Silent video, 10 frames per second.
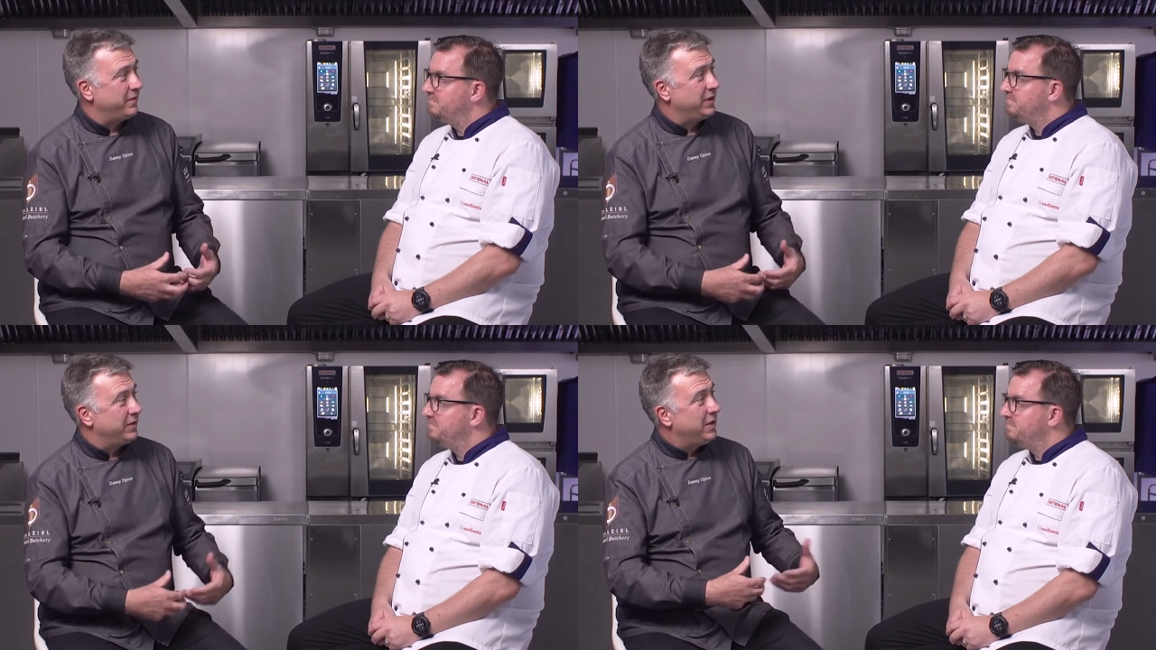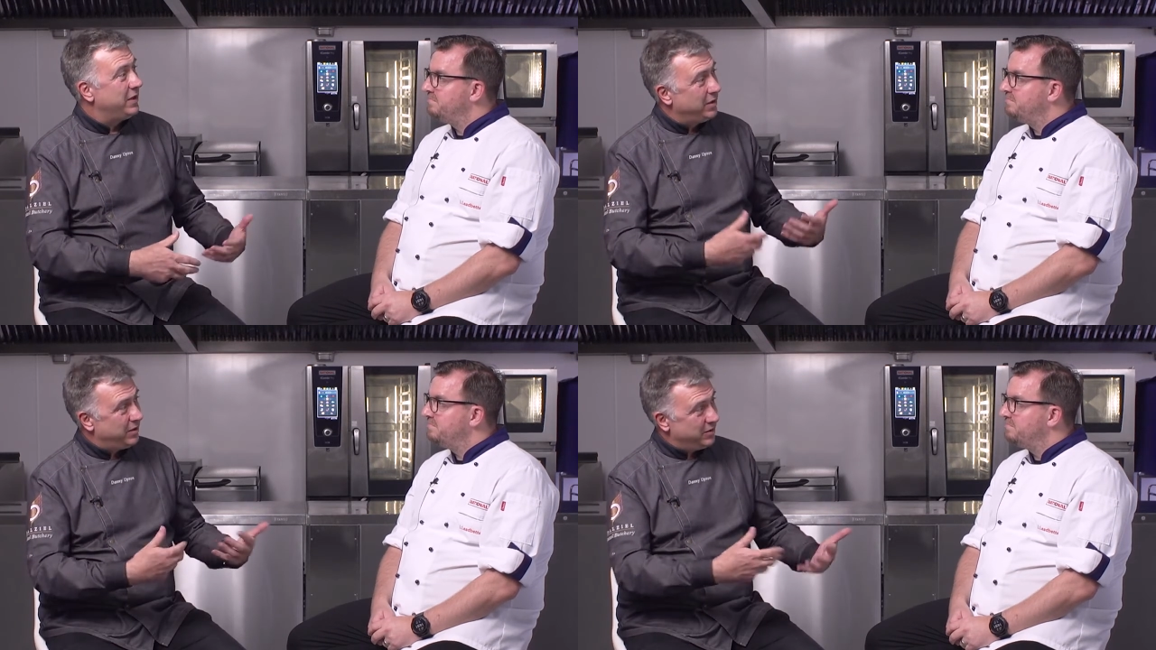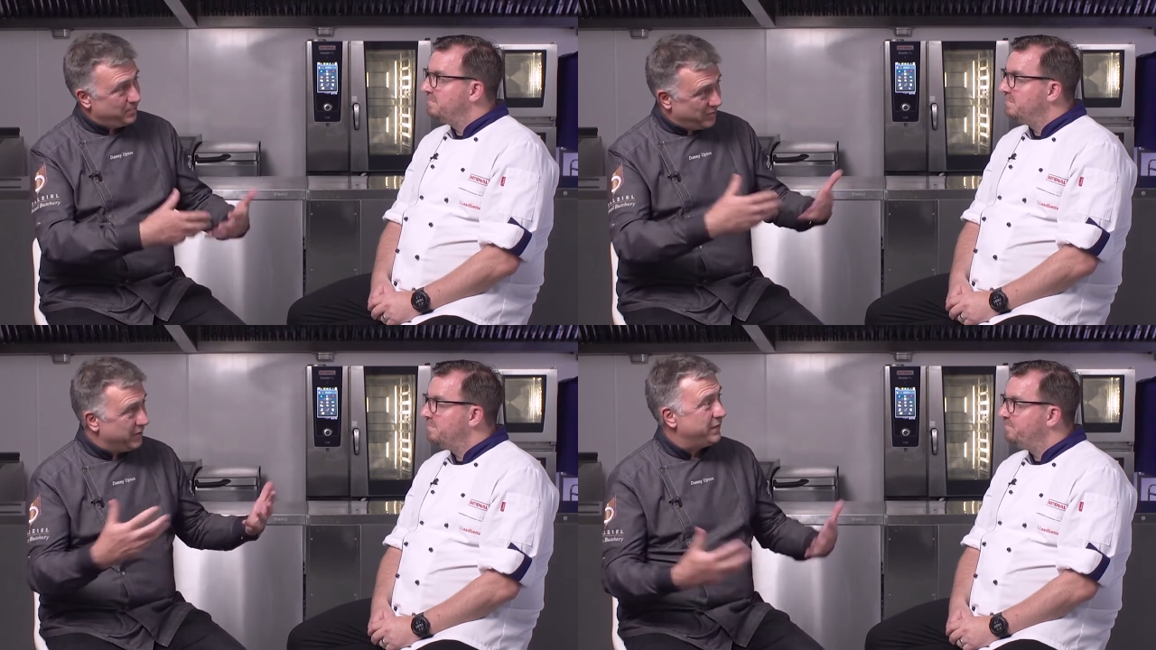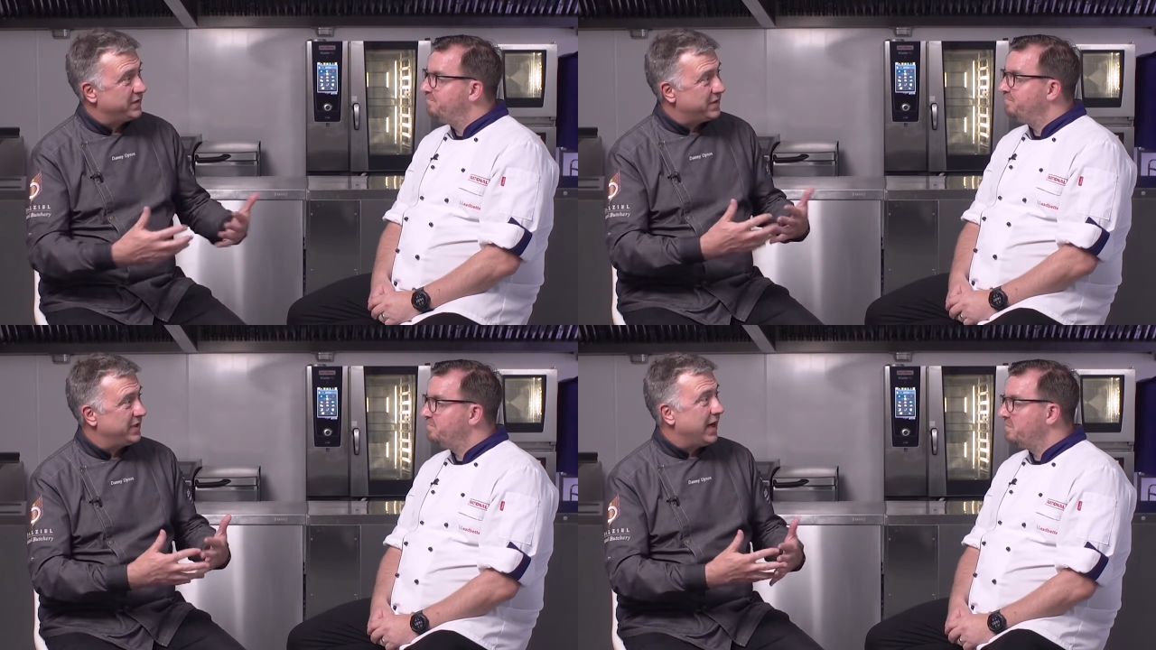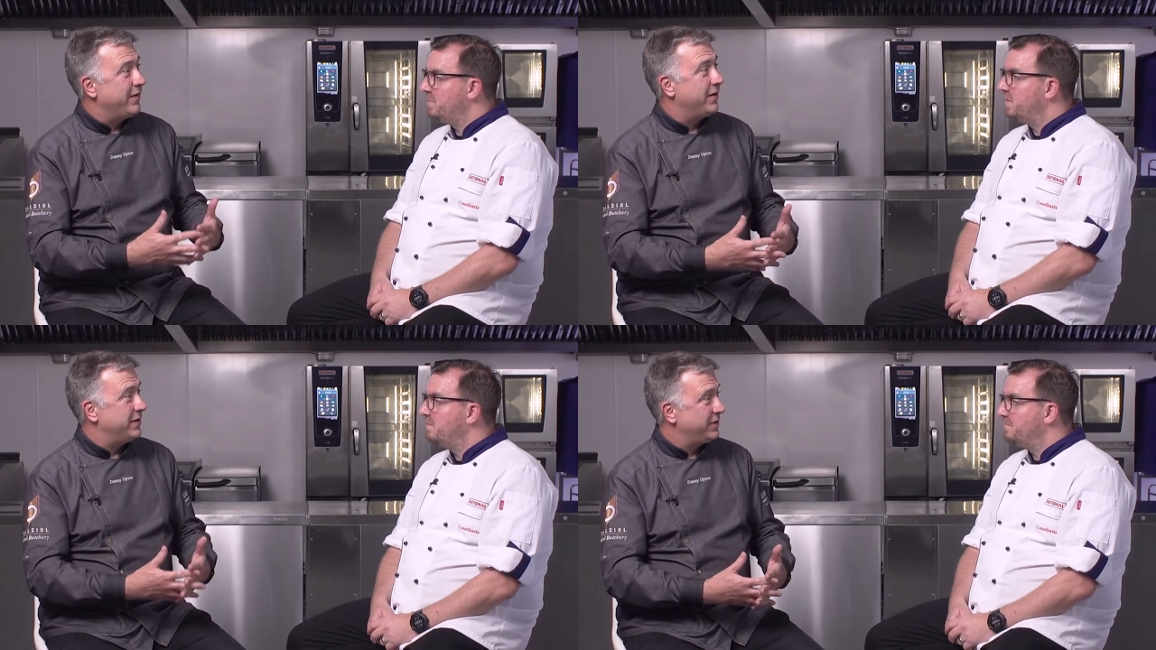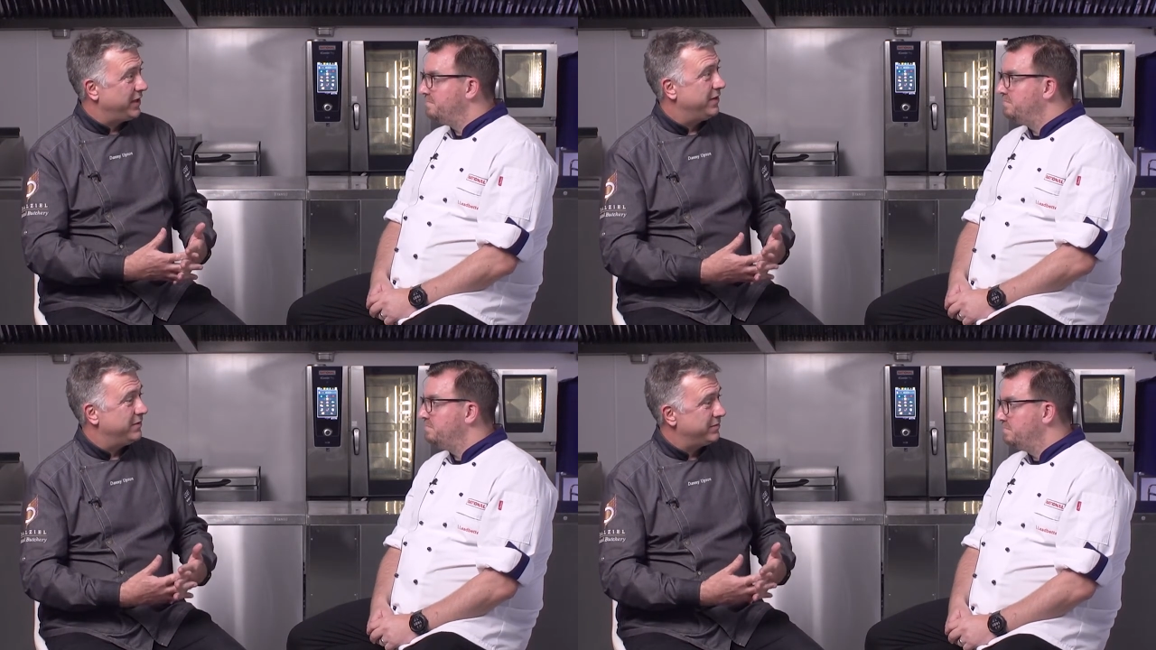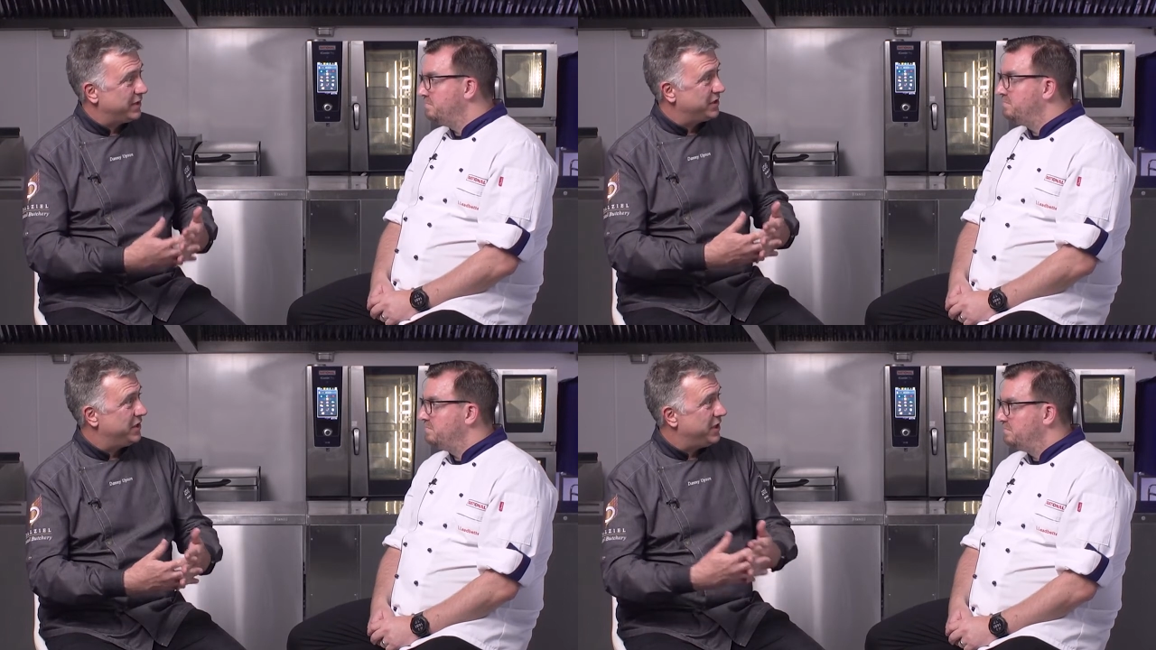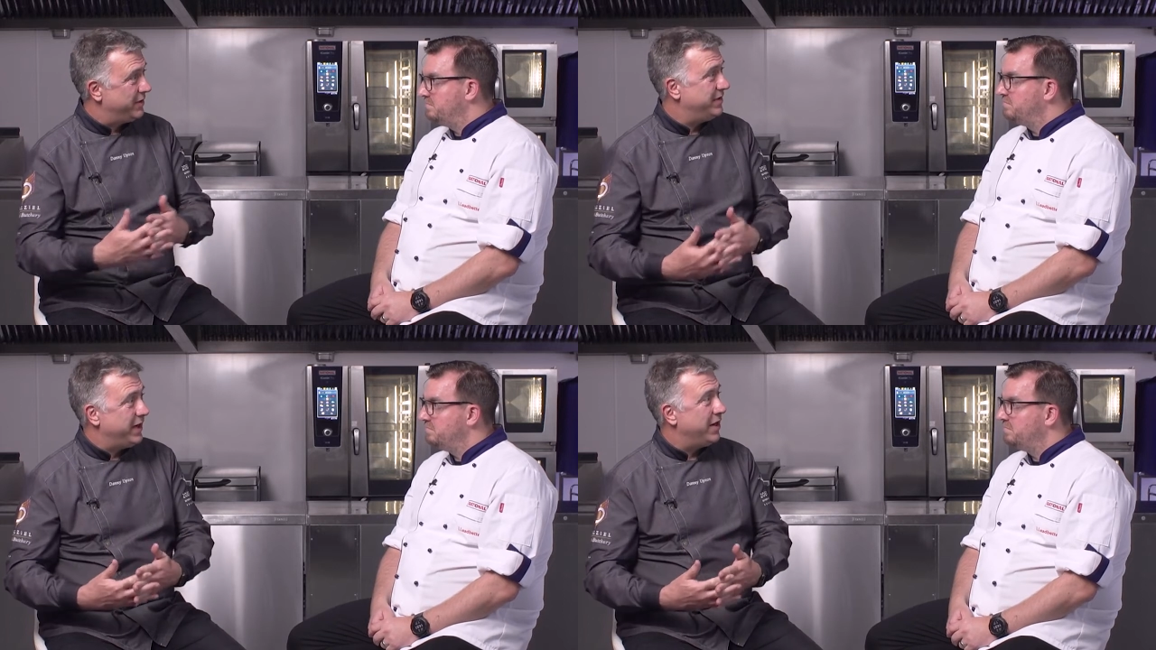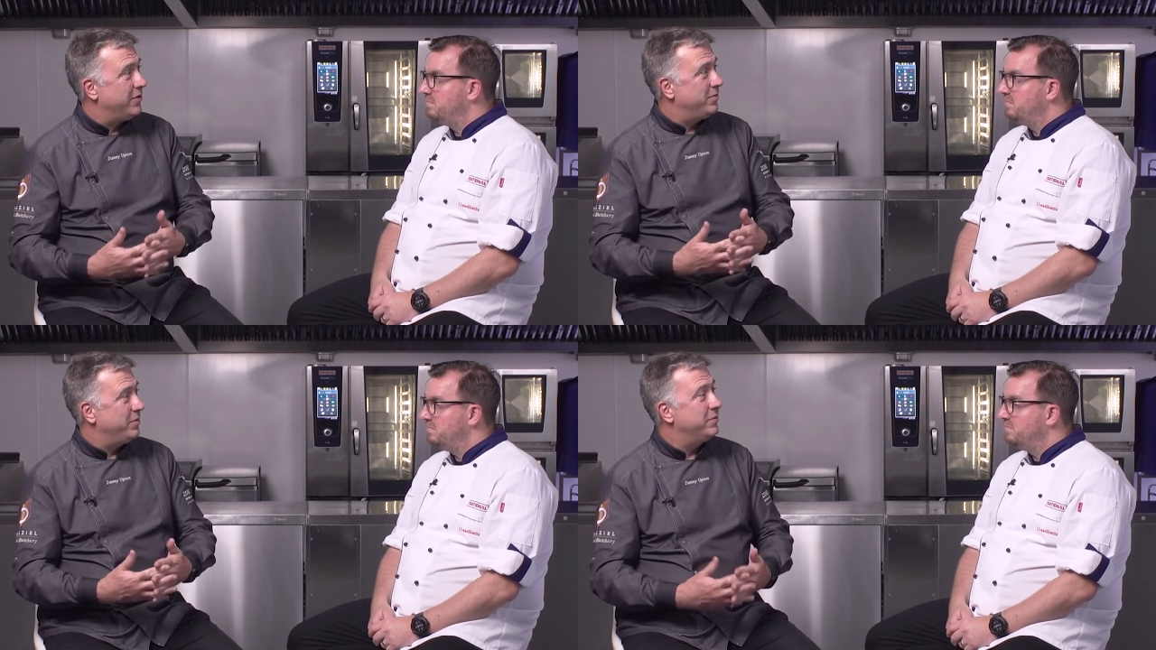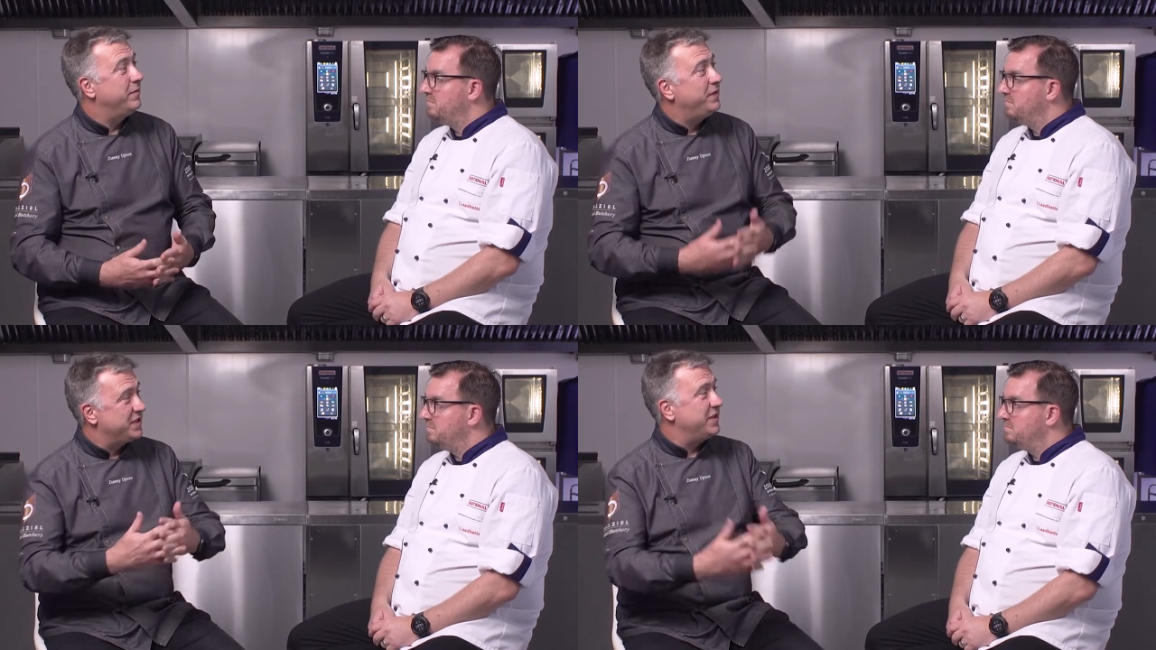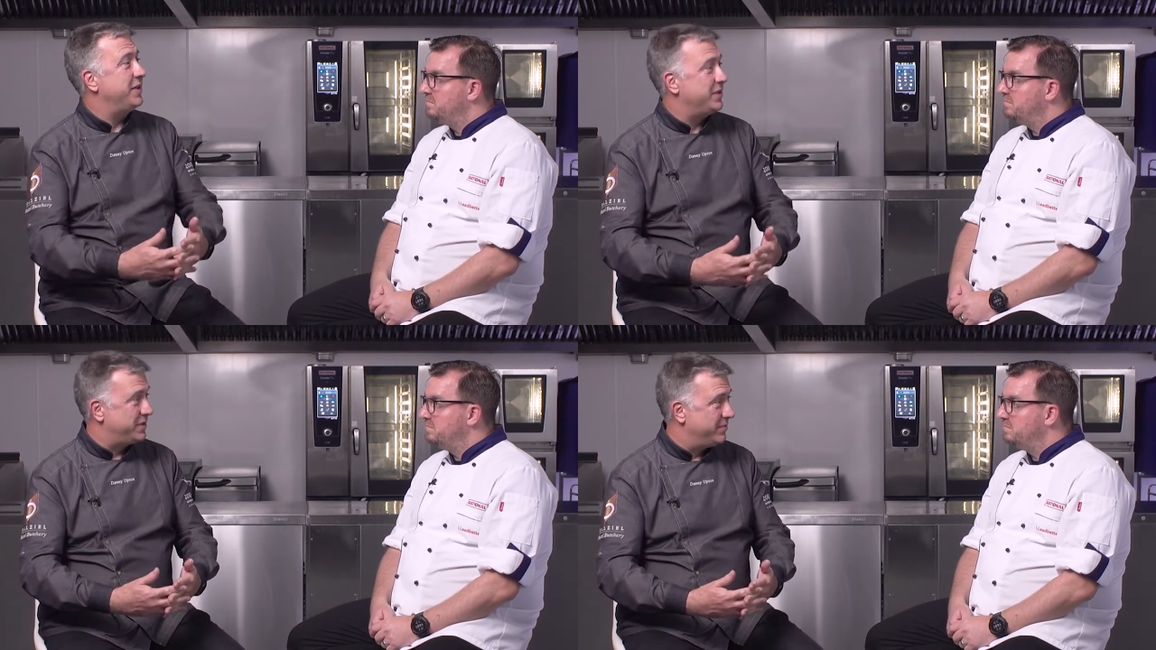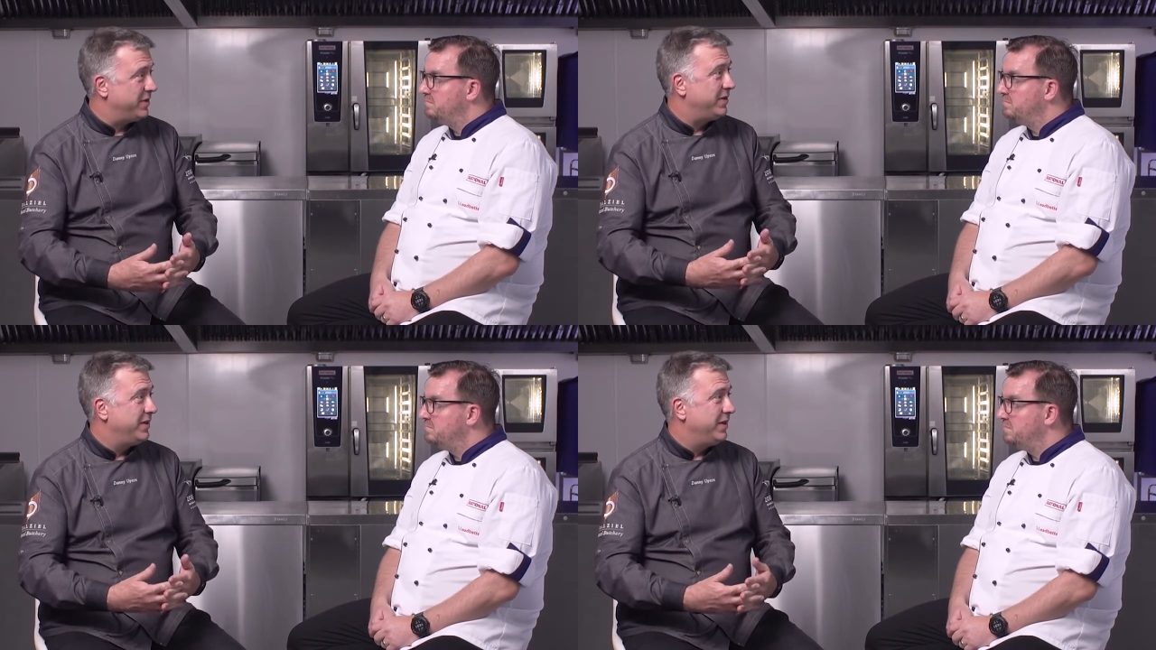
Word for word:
Speaker 1: I think both of us together, you know, Rational and Dalziel, we will visit the customer,